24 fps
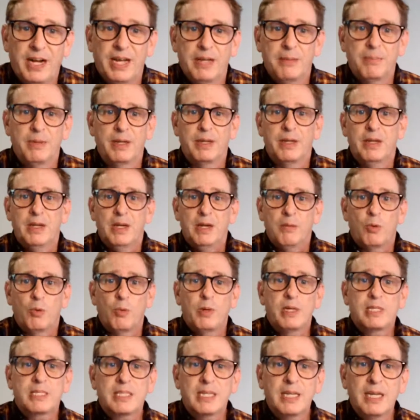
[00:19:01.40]
But
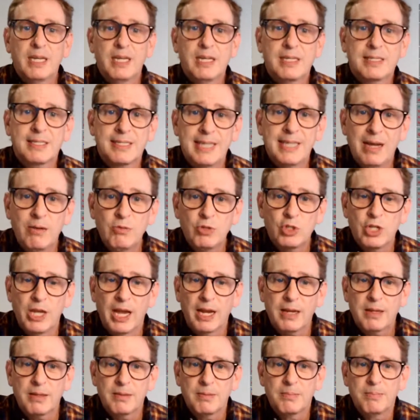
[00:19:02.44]
we sing it at sound
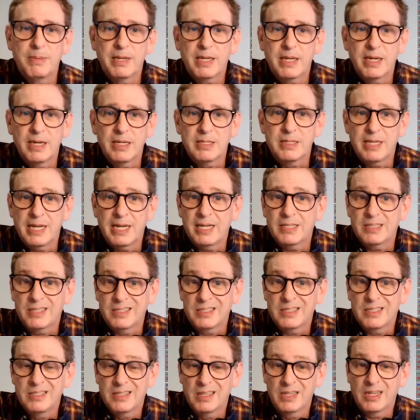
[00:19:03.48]
check because it has
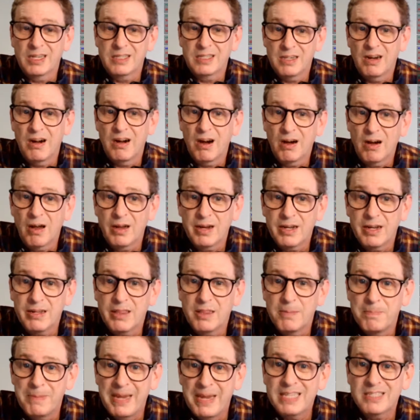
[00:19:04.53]
the guitar on it,
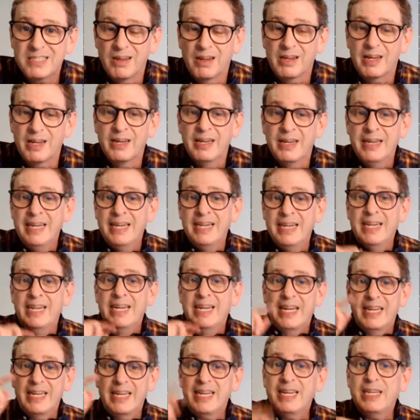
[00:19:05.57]
the bass on it.
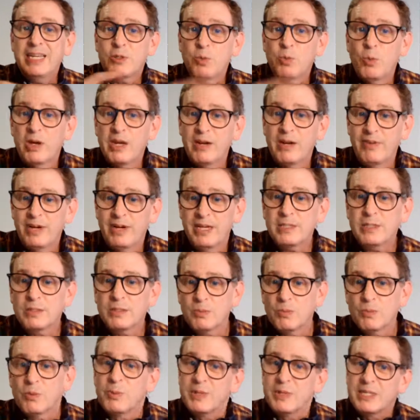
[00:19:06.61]
And each one of us,
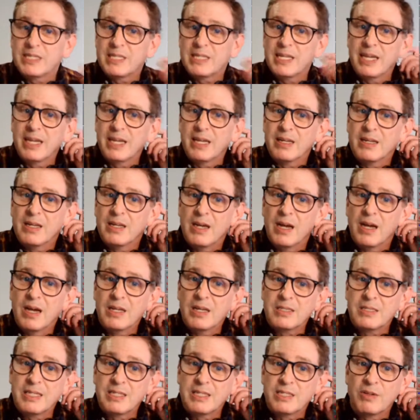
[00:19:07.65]
when we sing it,
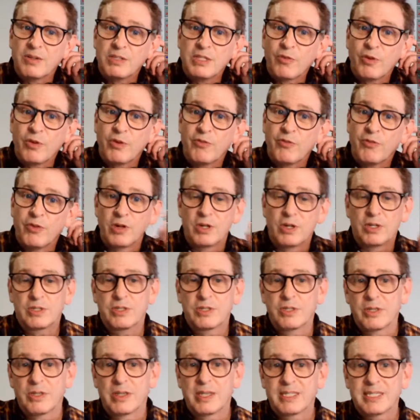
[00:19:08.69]
sings a different verse
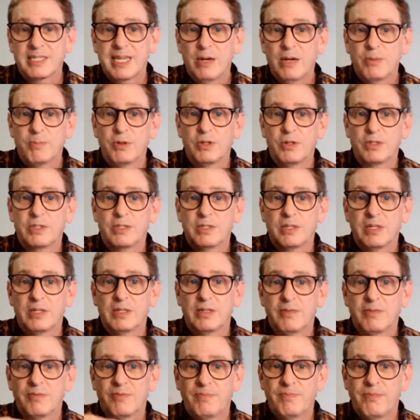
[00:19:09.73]
so that the sound person
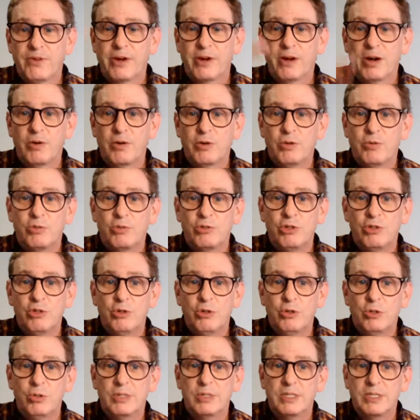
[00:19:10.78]
can figure out who's
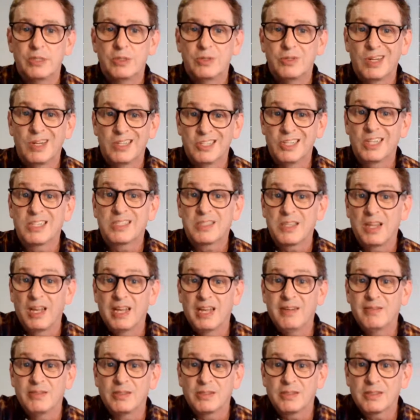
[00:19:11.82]
who and adjust the
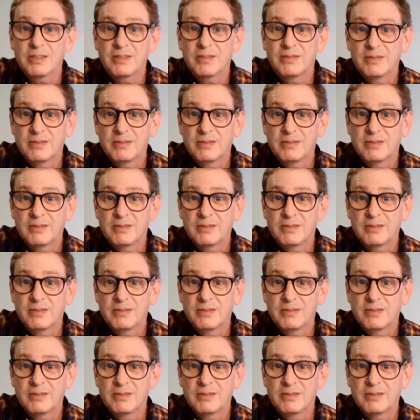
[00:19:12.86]
levels.